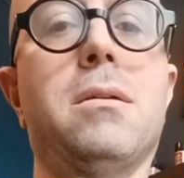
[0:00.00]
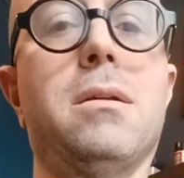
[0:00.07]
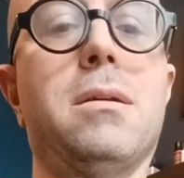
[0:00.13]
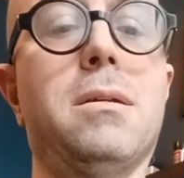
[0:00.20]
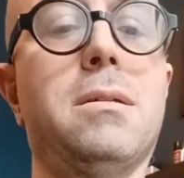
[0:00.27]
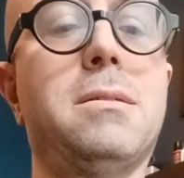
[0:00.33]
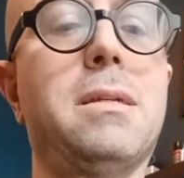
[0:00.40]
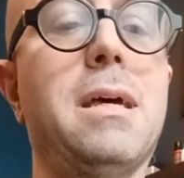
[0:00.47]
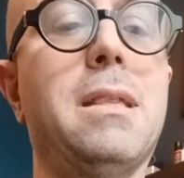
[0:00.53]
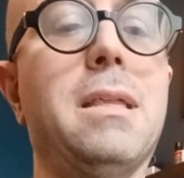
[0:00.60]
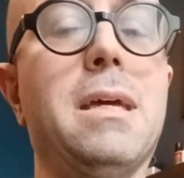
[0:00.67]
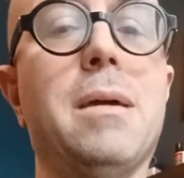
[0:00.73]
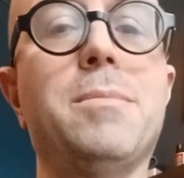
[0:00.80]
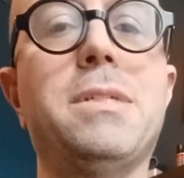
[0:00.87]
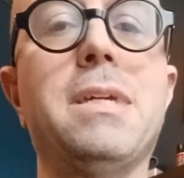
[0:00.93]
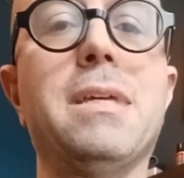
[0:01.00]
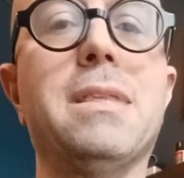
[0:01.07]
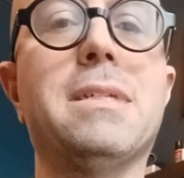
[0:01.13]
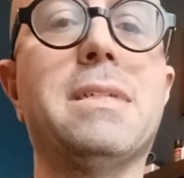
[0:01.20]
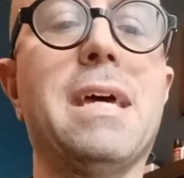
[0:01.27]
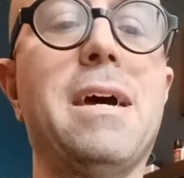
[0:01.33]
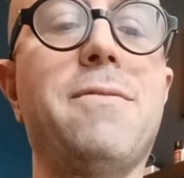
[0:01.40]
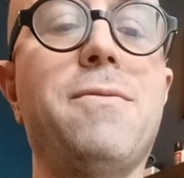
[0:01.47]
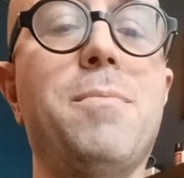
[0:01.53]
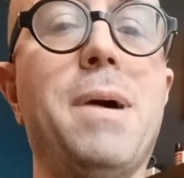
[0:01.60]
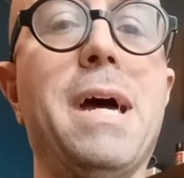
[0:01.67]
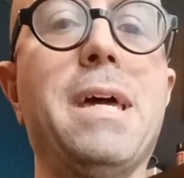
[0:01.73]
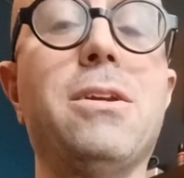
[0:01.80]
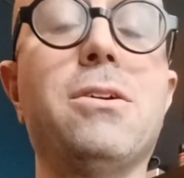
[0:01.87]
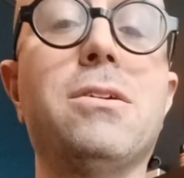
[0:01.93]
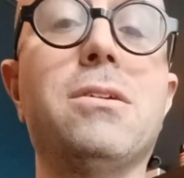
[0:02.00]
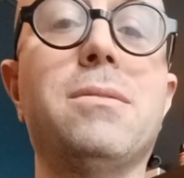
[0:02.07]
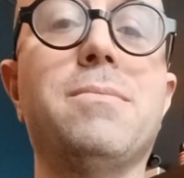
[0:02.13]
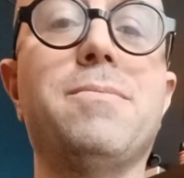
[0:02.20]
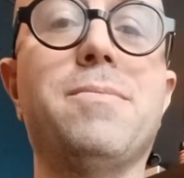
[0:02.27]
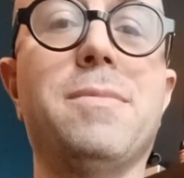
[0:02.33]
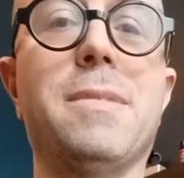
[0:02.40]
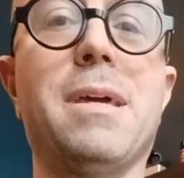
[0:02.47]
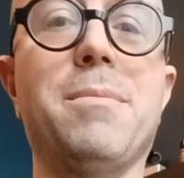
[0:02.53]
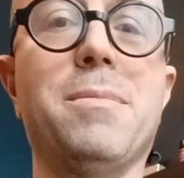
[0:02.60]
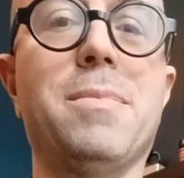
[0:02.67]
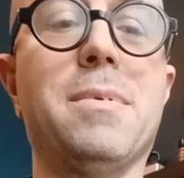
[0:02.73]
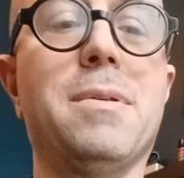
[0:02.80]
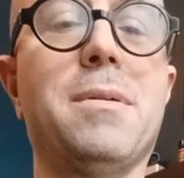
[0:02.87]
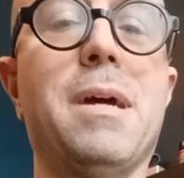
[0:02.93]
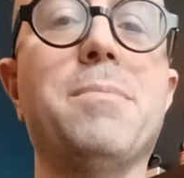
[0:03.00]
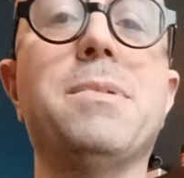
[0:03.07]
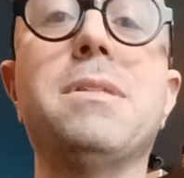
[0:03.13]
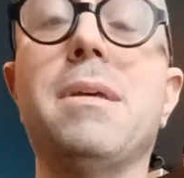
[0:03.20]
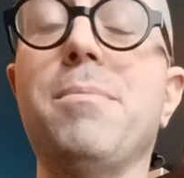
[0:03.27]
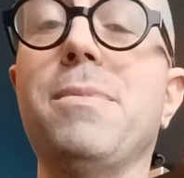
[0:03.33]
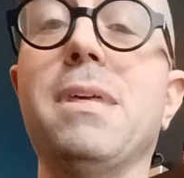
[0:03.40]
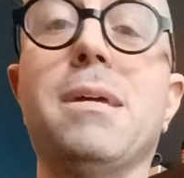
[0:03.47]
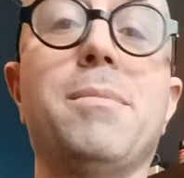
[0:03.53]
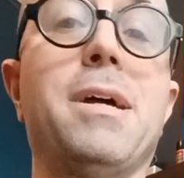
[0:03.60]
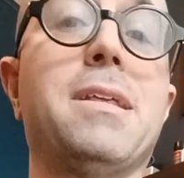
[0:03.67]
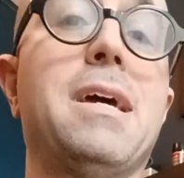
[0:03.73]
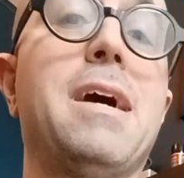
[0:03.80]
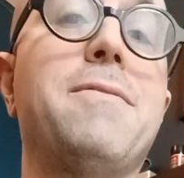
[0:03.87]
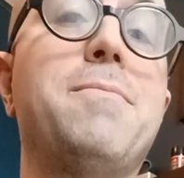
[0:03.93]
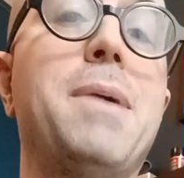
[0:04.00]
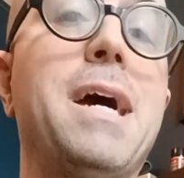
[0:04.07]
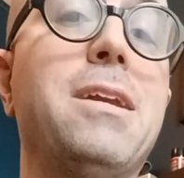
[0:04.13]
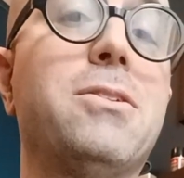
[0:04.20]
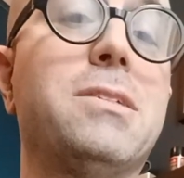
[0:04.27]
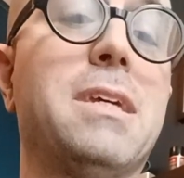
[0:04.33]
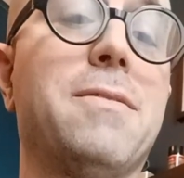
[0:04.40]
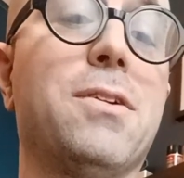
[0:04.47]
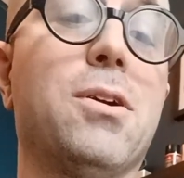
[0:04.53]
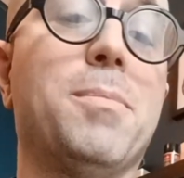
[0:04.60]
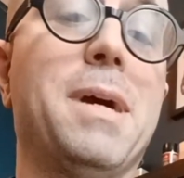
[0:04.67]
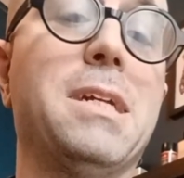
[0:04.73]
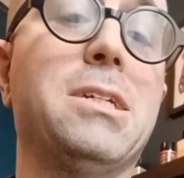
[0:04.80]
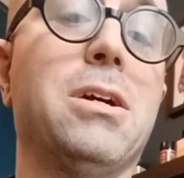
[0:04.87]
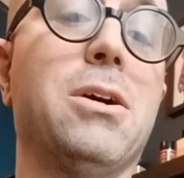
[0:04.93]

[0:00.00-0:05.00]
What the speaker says: suddenly I'm seeing this F minor. I'm thinking about the F minor 7 arpeggio.